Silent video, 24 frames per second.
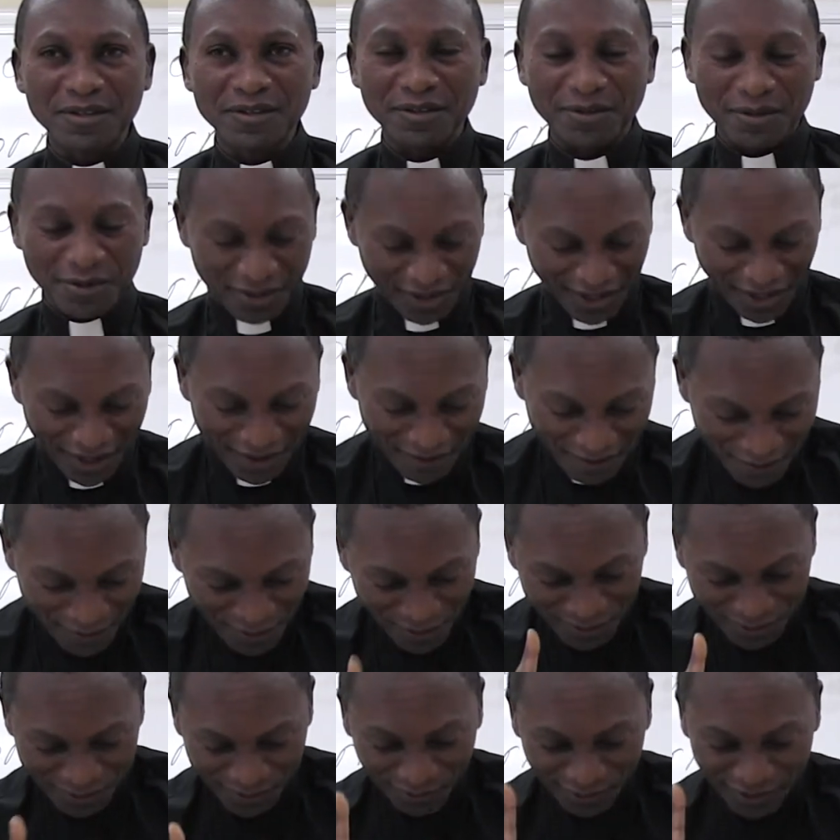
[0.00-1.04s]
Okay?
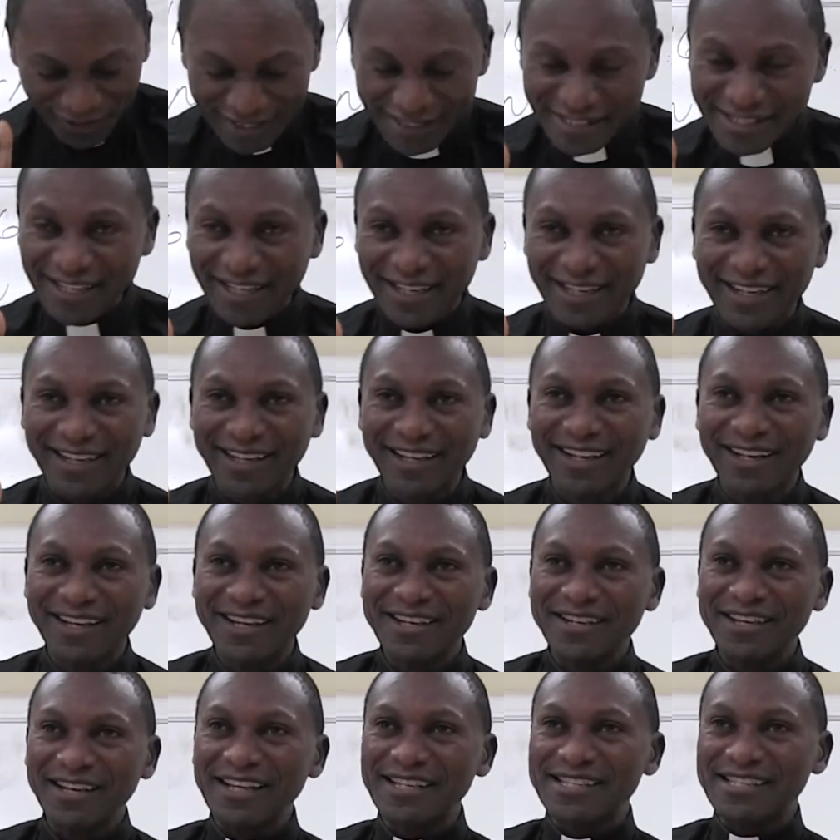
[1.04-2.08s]
So listen,
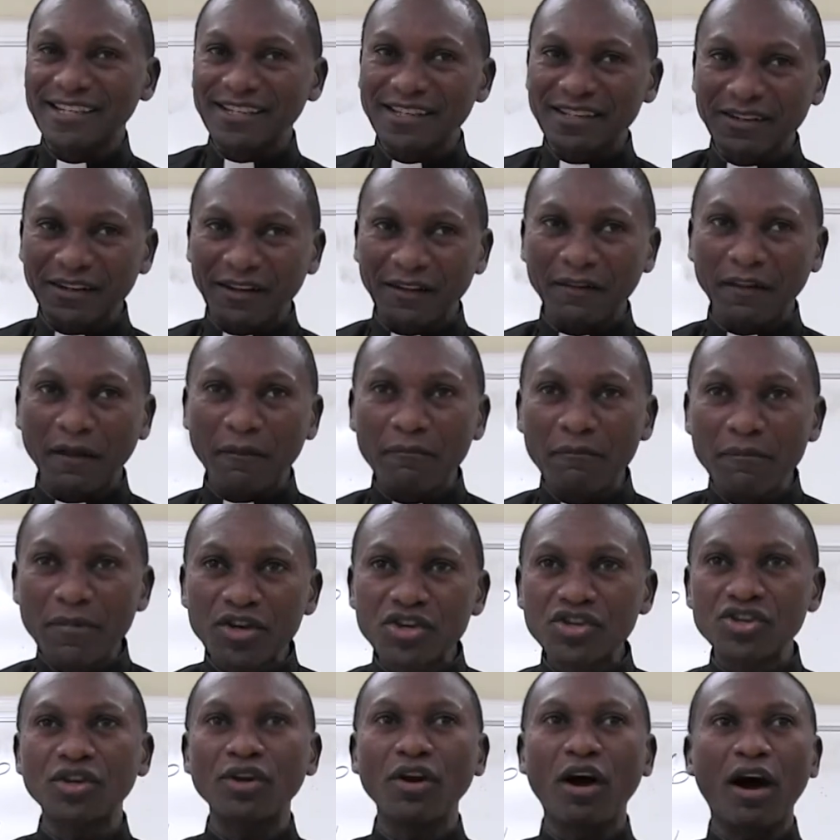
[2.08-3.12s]
listen, the, the
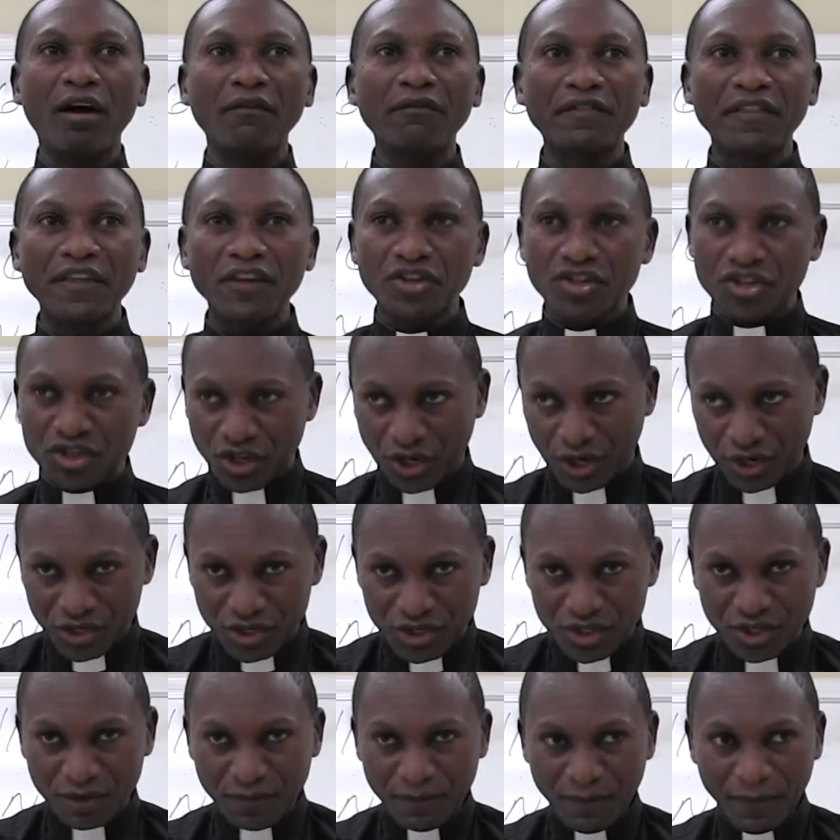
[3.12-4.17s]
mission of the
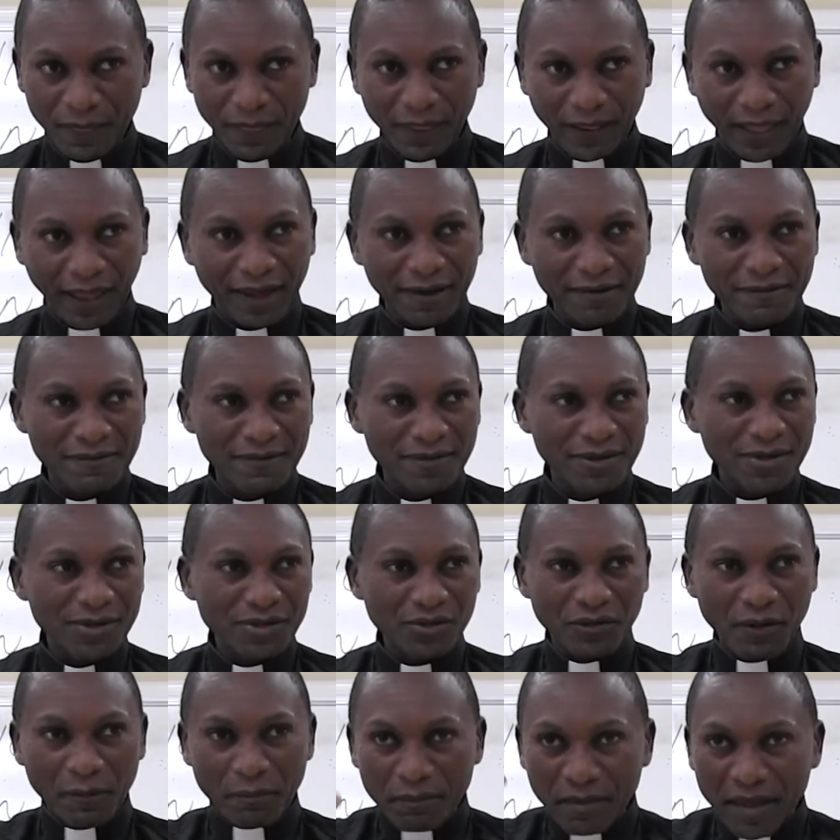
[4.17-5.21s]
church, okay?
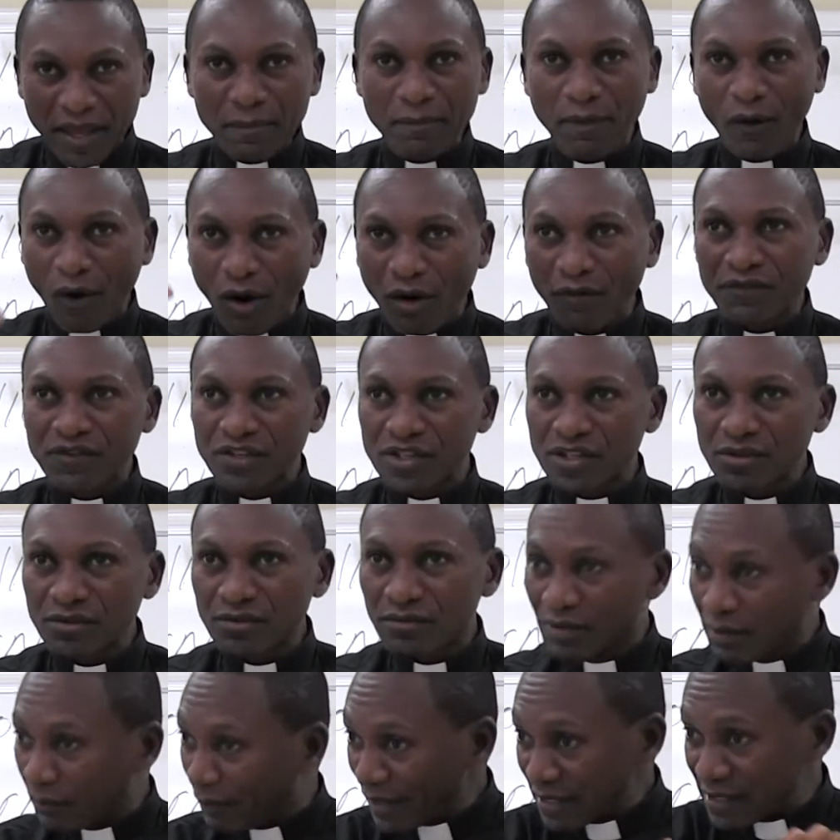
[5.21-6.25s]
To the people of,
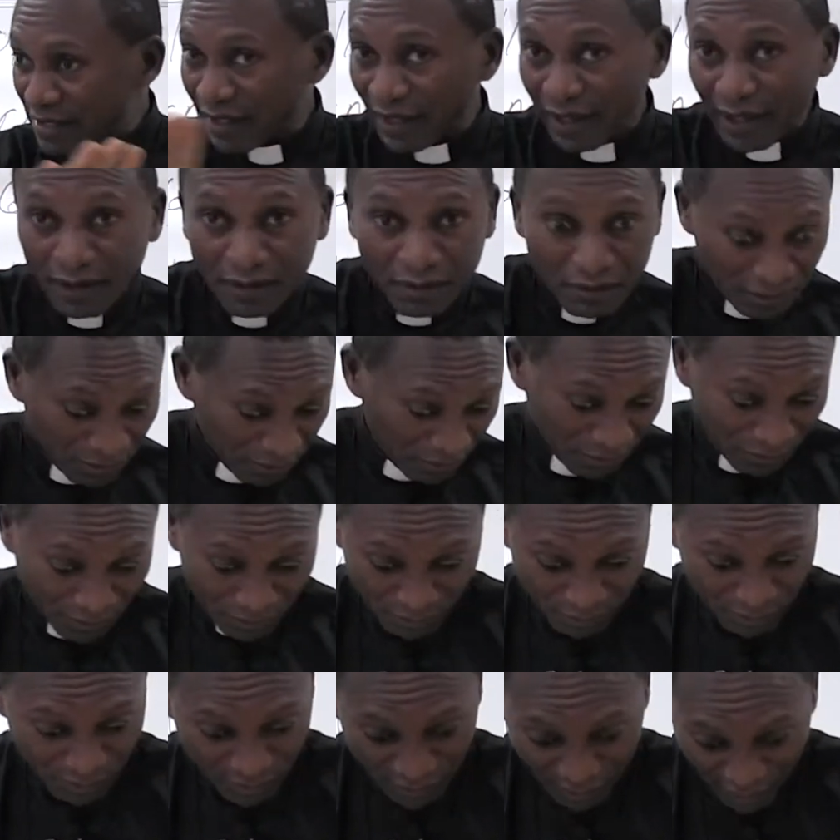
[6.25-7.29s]
basically,
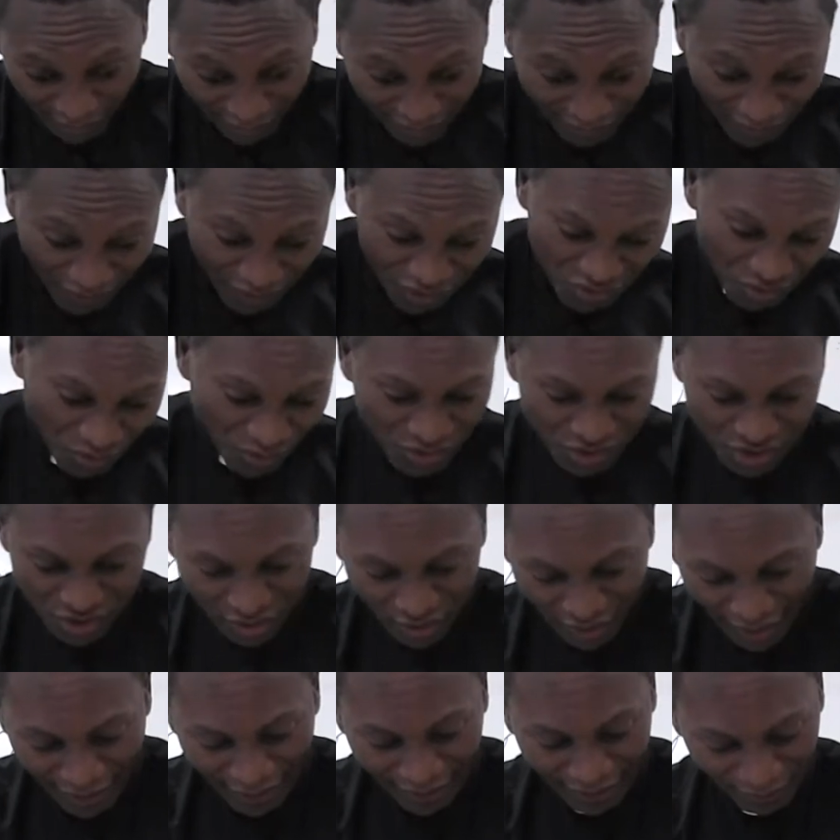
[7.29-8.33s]
in the
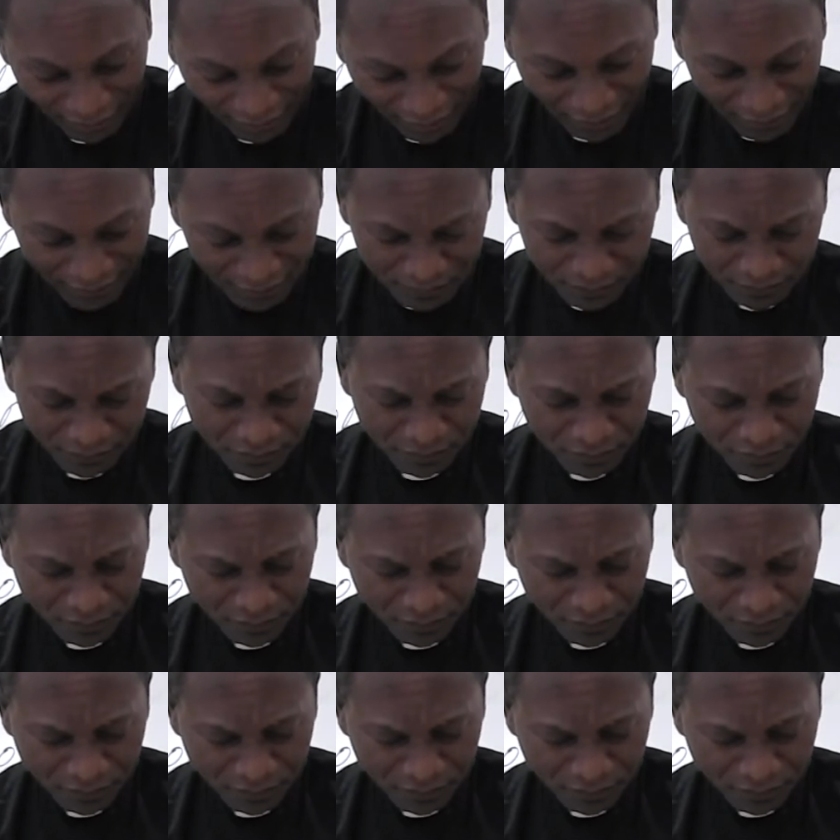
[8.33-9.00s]
Jewish land, okay?